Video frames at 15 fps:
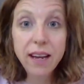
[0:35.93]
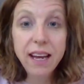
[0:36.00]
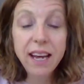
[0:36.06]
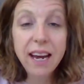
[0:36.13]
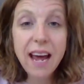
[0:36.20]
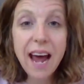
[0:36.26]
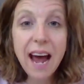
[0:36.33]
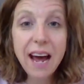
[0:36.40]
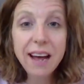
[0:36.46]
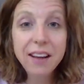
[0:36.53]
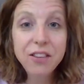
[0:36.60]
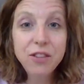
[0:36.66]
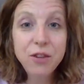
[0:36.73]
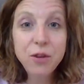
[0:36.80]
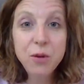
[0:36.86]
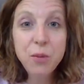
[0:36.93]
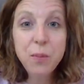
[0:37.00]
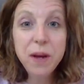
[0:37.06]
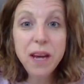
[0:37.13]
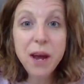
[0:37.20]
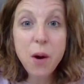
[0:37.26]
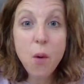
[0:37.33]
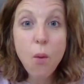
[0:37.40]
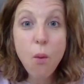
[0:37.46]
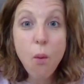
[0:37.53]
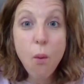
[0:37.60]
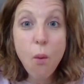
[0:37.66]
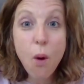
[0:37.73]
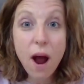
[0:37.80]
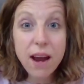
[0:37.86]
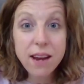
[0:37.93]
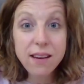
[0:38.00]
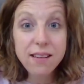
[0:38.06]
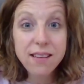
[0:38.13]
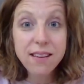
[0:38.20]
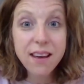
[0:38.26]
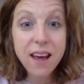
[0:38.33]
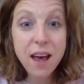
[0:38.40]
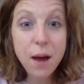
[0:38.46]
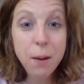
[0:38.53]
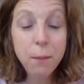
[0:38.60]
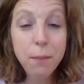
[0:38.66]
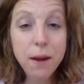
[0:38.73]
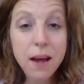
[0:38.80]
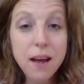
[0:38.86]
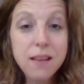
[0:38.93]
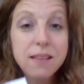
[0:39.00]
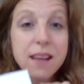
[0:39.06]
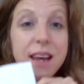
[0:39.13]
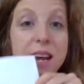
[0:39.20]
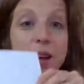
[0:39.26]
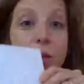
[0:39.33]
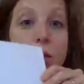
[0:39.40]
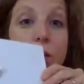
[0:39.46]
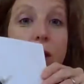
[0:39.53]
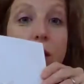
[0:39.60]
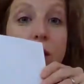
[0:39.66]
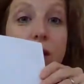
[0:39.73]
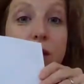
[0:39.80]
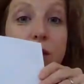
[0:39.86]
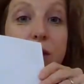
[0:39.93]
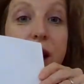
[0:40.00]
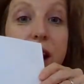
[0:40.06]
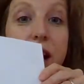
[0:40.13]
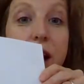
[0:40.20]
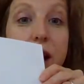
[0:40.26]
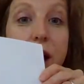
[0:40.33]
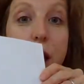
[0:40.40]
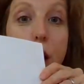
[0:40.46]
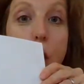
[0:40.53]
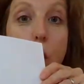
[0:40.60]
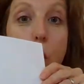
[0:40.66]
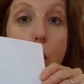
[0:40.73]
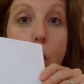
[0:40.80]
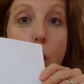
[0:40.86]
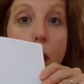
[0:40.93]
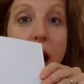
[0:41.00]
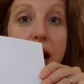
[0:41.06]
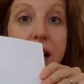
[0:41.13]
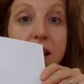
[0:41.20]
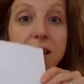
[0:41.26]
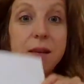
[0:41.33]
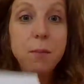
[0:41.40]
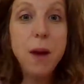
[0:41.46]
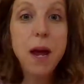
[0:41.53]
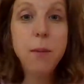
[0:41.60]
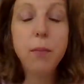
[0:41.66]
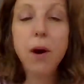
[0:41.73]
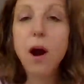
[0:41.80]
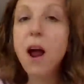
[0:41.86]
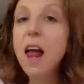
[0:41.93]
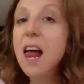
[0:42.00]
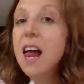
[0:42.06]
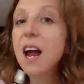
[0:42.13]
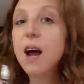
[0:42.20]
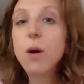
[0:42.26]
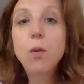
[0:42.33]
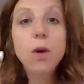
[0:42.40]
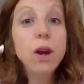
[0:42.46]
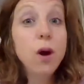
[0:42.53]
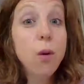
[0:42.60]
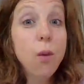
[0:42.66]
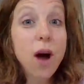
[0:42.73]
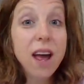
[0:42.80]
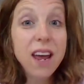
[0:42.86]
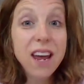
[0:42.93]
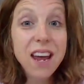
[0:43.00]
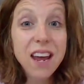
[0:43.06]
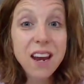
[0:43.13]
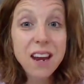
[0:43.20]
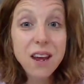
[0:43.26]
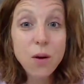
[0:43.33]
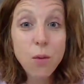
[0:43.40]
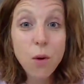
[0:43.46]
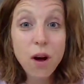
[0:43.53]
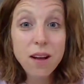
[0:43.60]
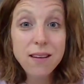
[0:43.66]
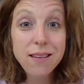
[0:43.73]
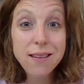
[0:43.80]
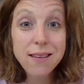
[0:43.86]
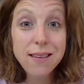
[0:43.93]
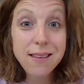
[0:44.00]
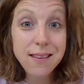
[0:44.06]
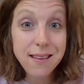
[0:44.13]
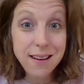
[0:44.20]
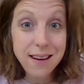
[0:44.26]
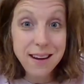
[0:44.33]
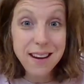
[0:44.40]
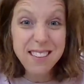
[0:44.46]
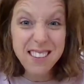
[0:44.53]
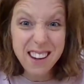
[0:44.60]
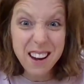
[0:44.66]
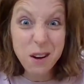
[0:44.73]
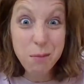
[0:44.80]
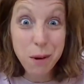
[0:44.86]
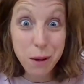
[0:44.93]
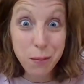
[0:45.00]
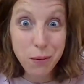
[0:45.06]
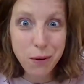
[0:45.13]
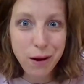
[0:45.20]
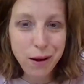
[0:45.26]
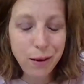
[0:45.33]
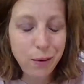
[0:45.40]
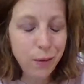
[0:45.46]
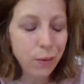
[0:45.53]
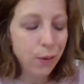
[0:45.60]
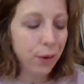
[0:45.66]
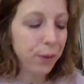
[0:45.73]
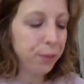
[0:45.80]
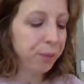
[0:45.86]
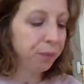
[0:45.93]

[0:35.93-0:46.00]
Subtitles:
It has to be white because we're going to write it on our white paper. And we don't want anyone to see. It's going to be pretty cool.